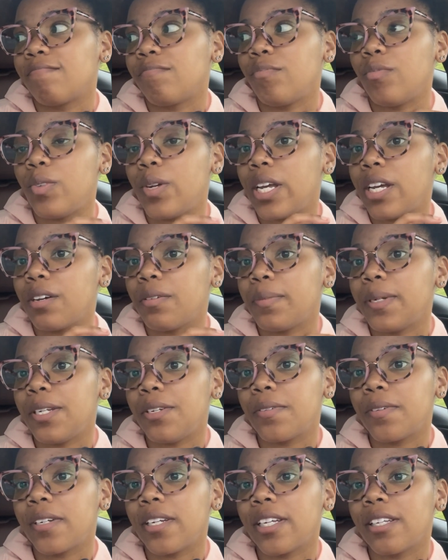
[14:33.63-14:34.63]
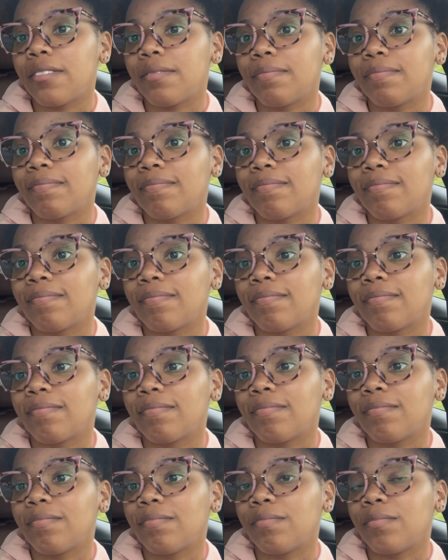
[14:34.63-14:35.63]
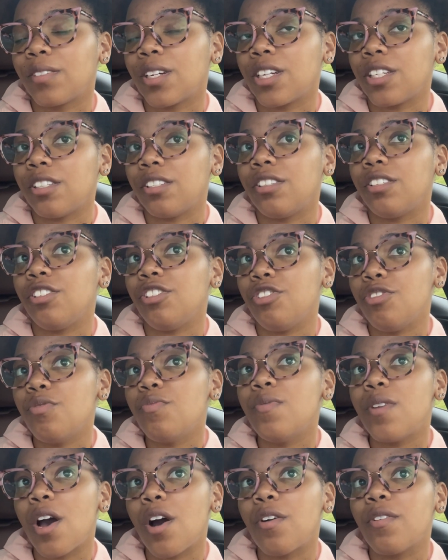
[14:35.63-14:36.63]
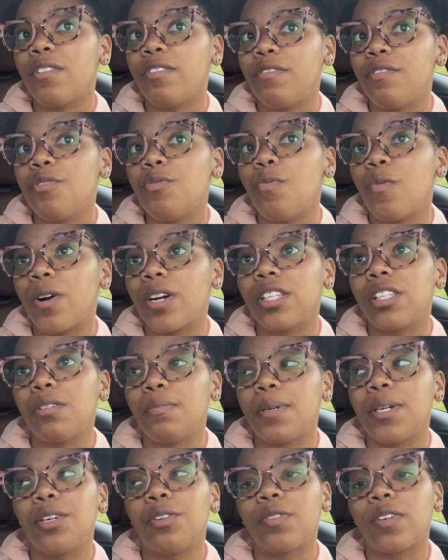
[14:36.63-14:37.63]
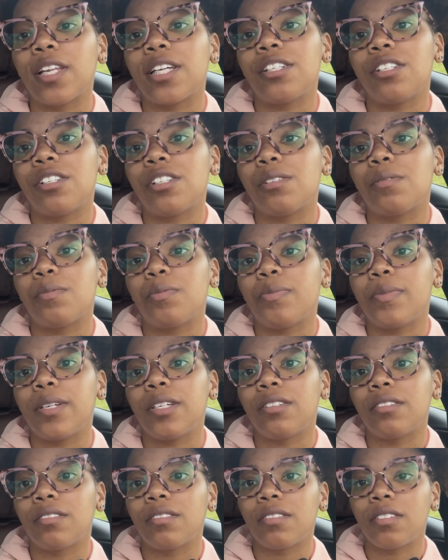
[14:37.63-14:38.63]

We ain't gonna be doing that. Because you know if you want to be in a relationship with me.